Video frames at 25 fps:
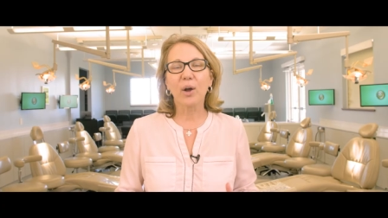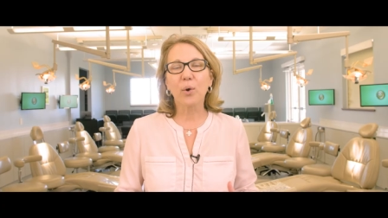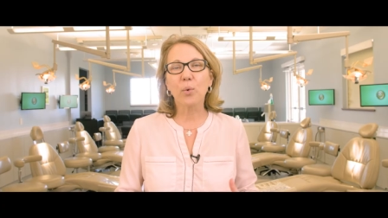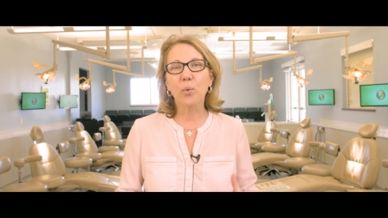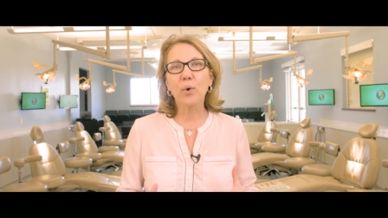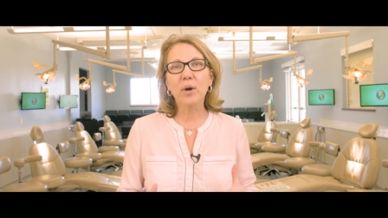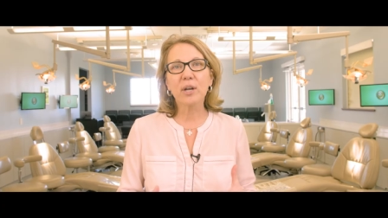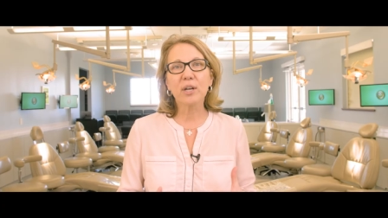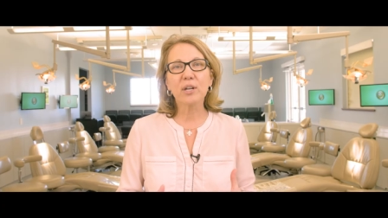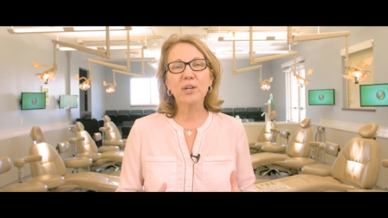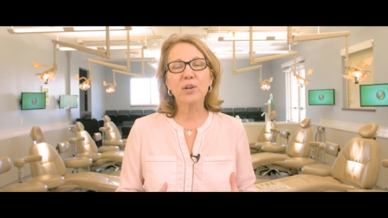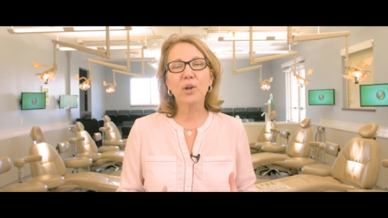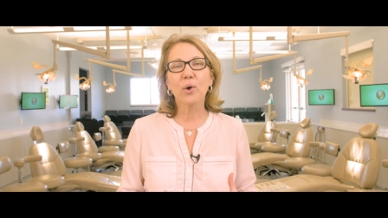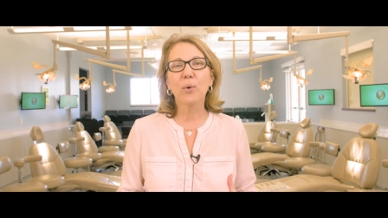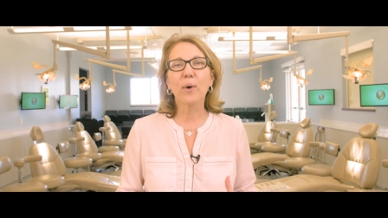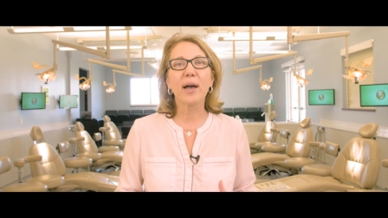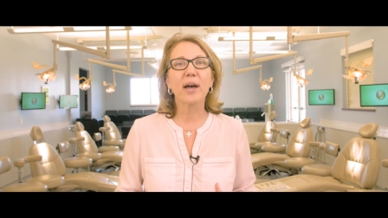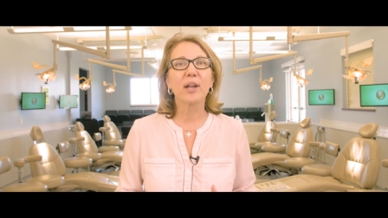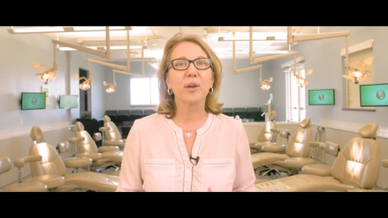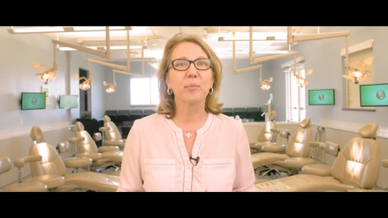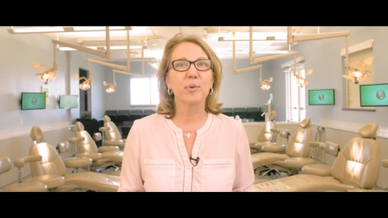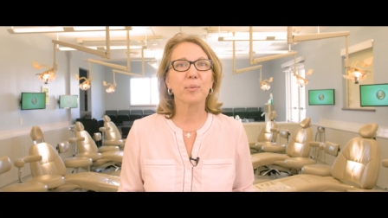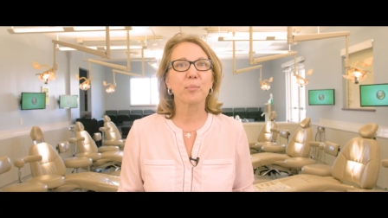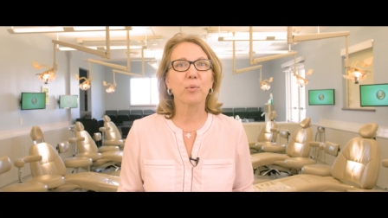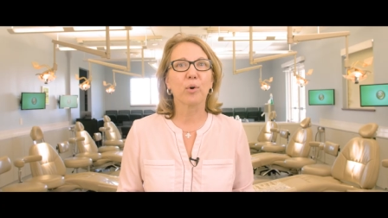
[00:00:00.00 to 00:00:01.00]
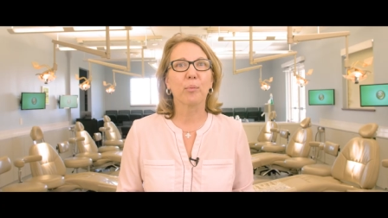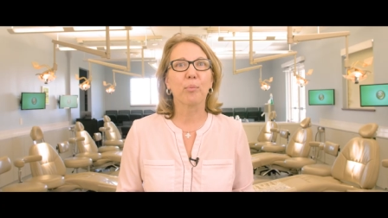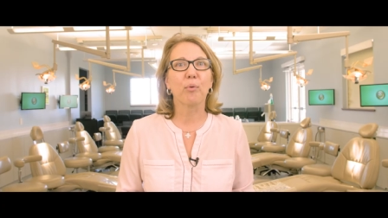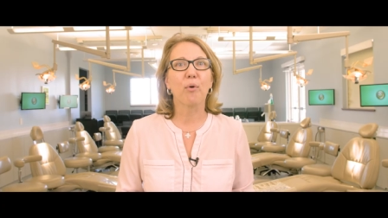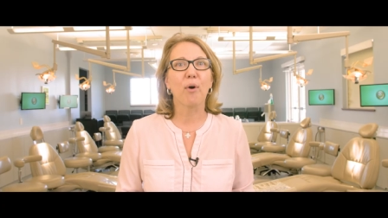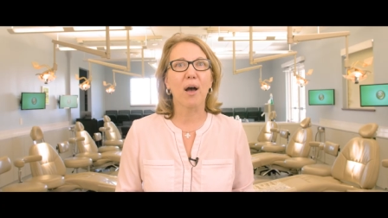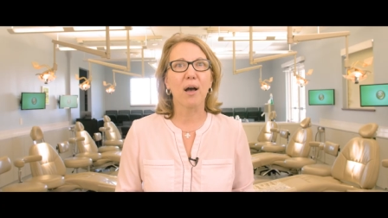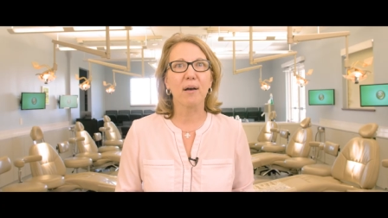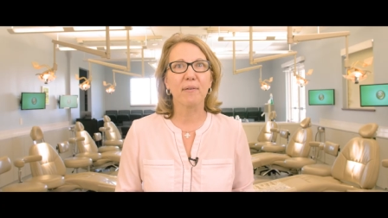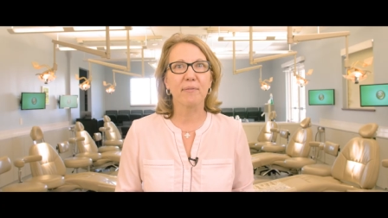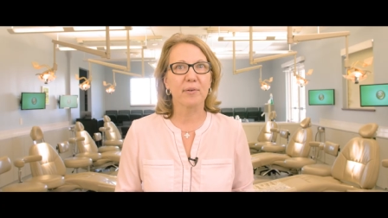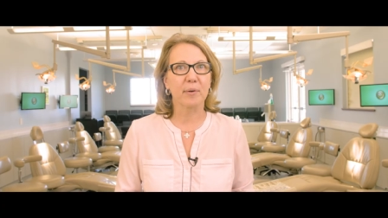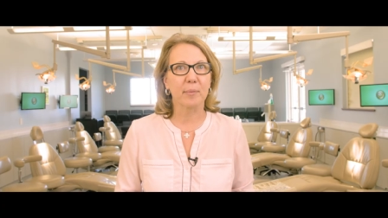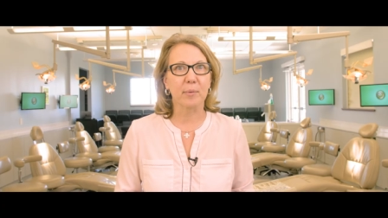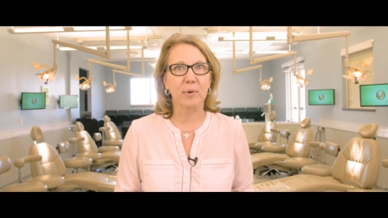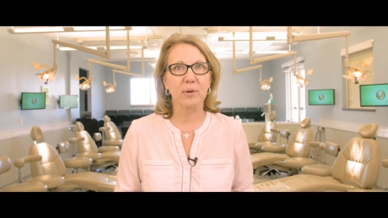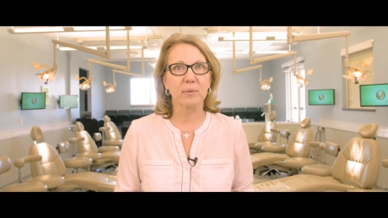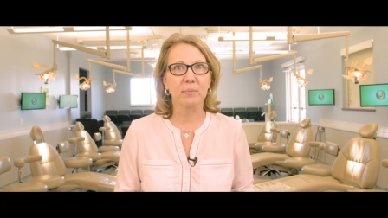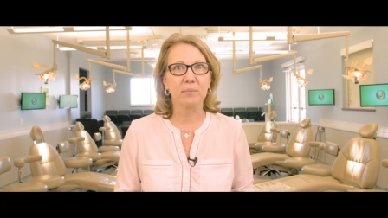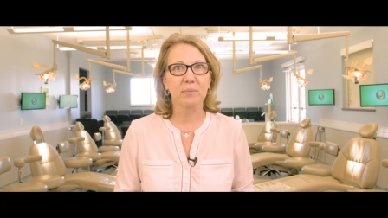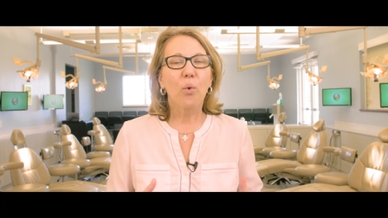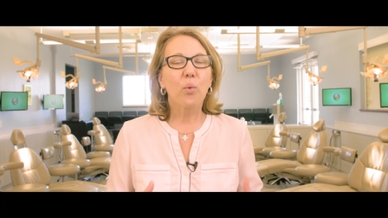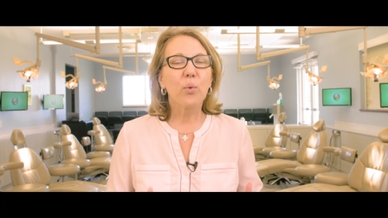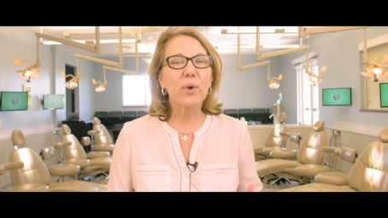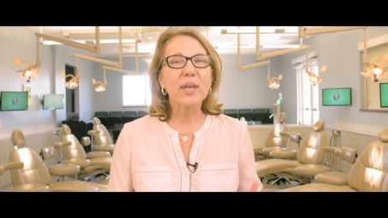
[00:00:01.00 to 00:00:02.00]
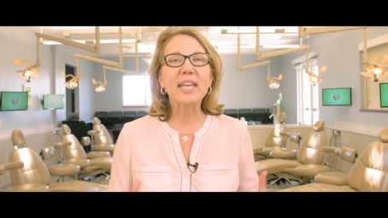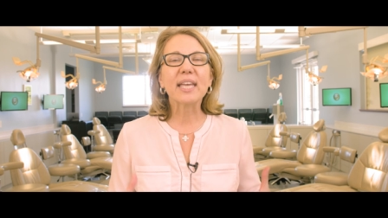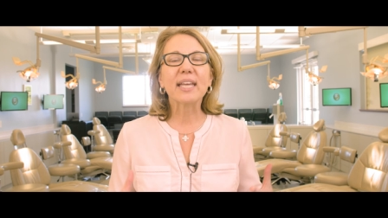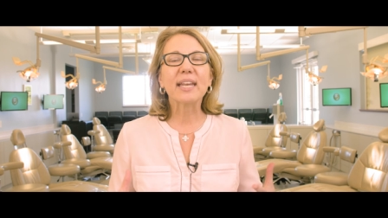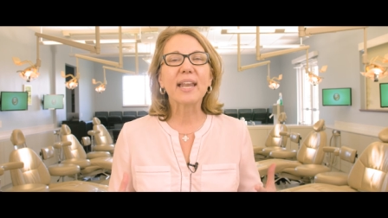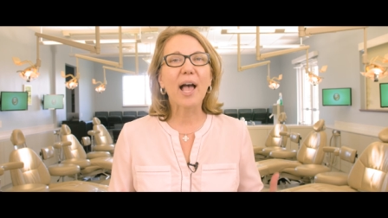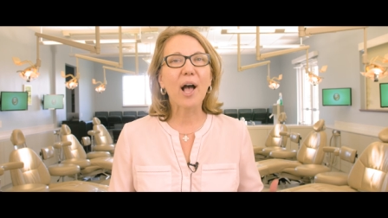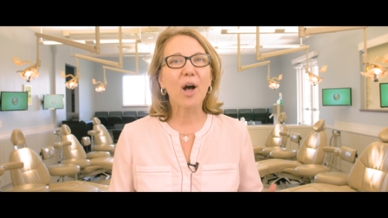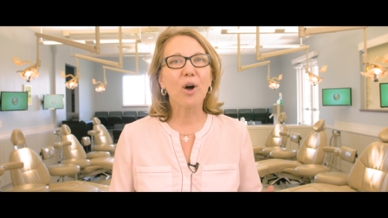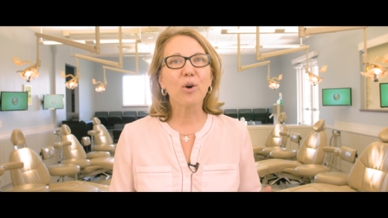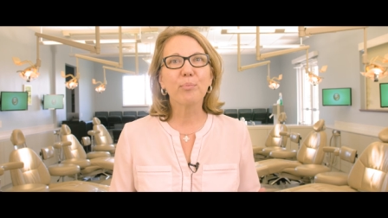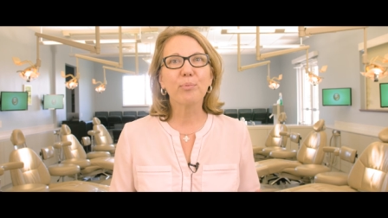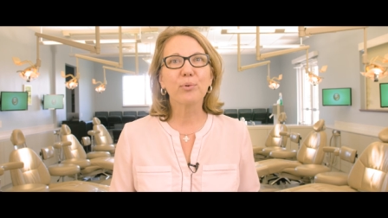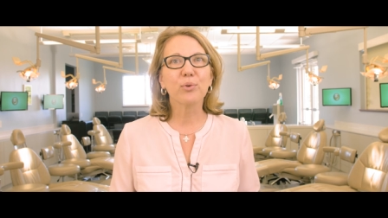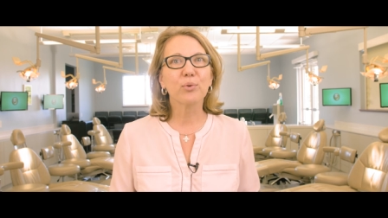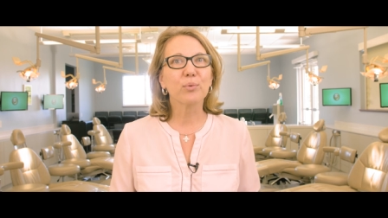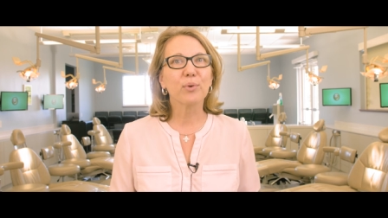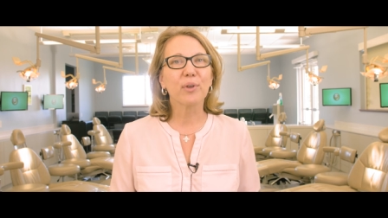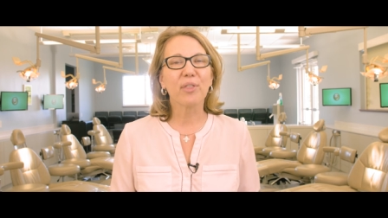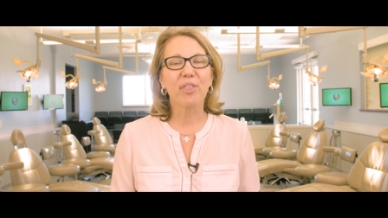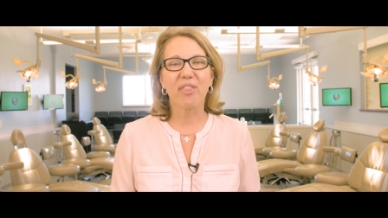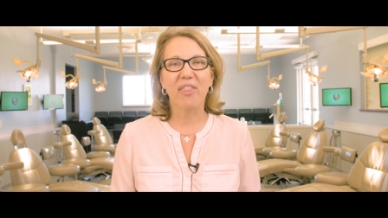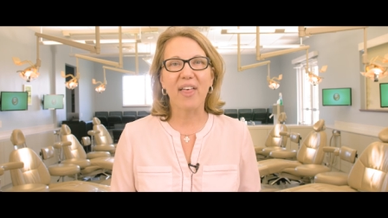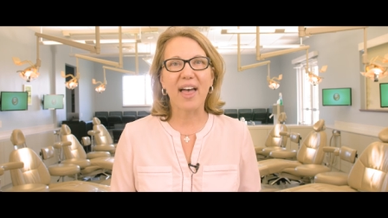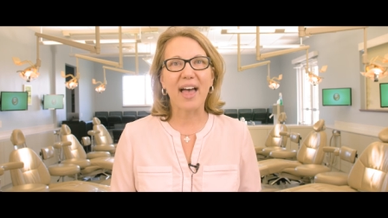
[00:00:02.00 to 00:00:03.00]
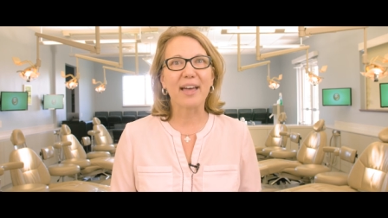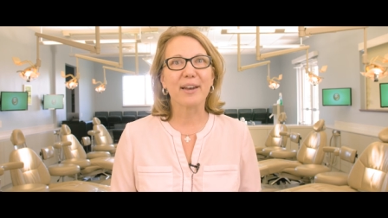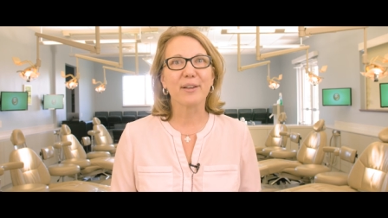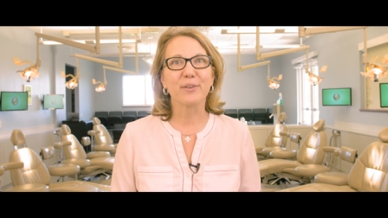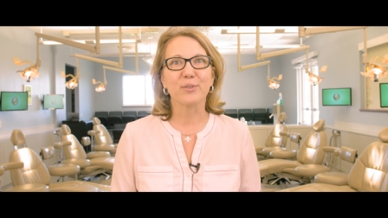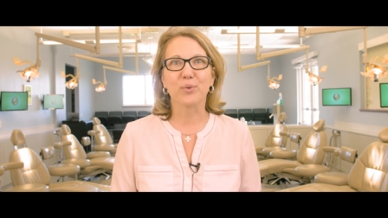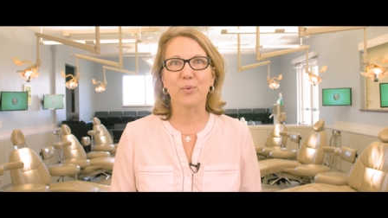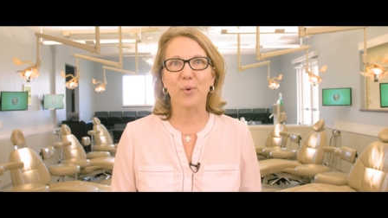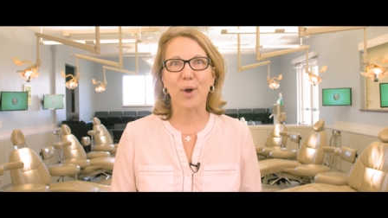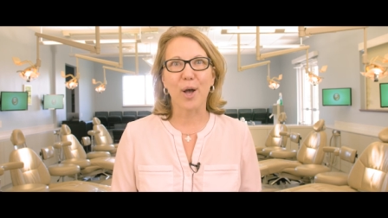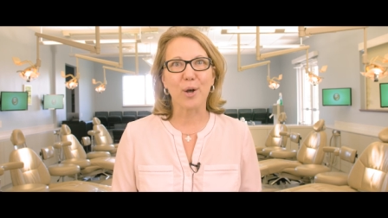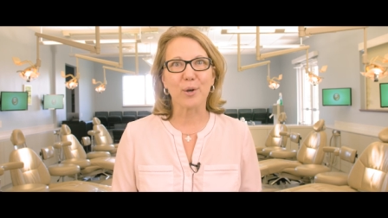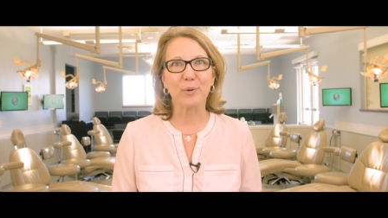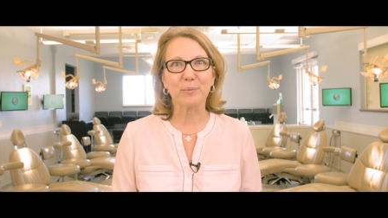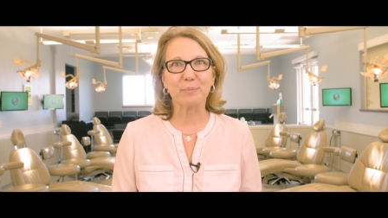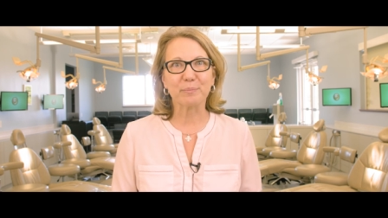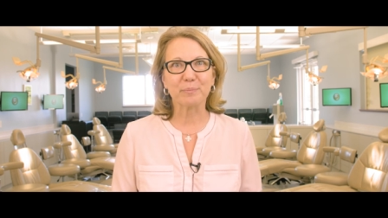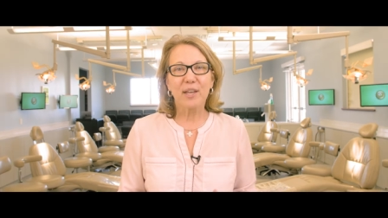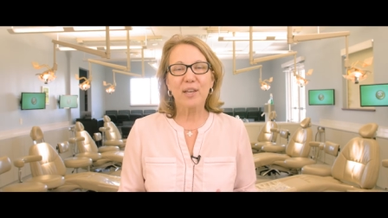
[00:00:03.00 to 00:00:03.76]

I want to know how to be more profitable. We can help you with that as well.